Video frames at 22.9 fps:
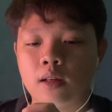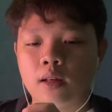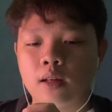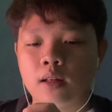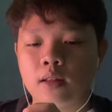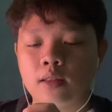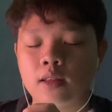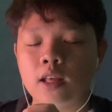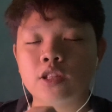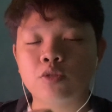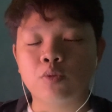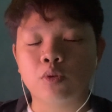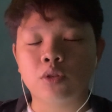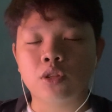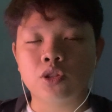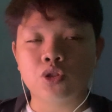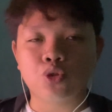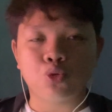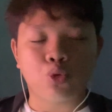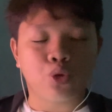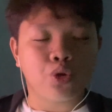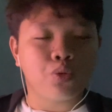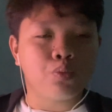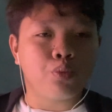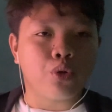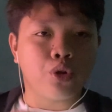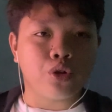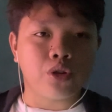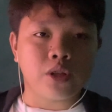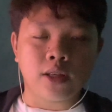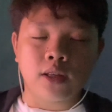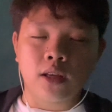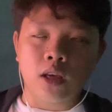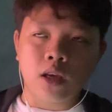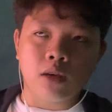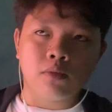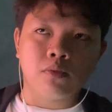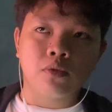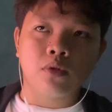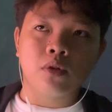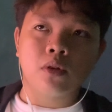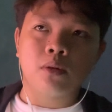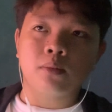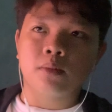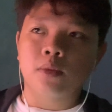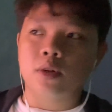that's where the storyboarding came
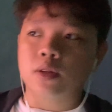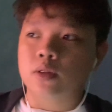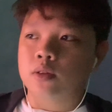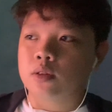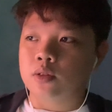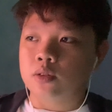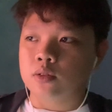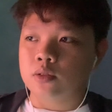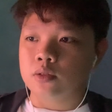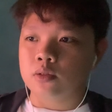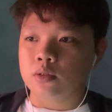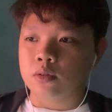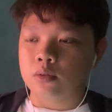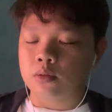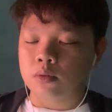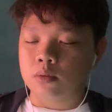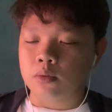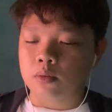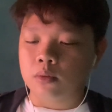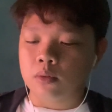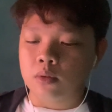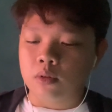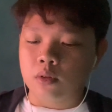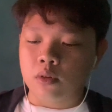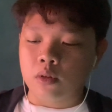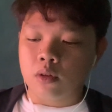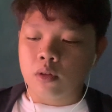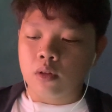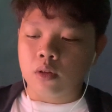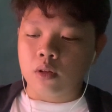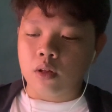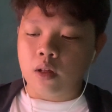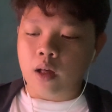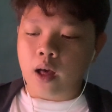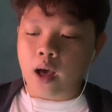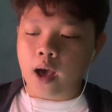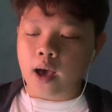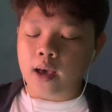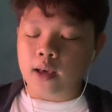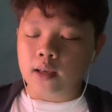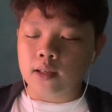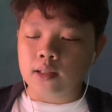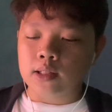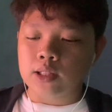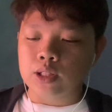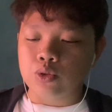from. So
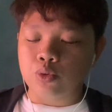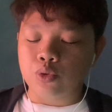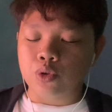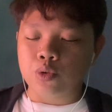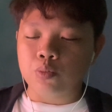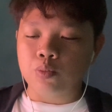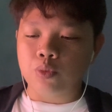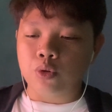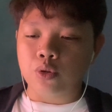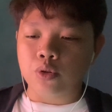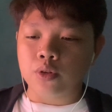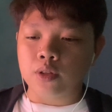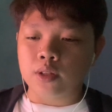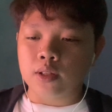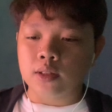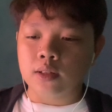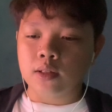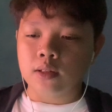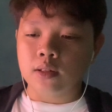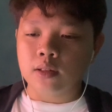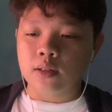I storyboarded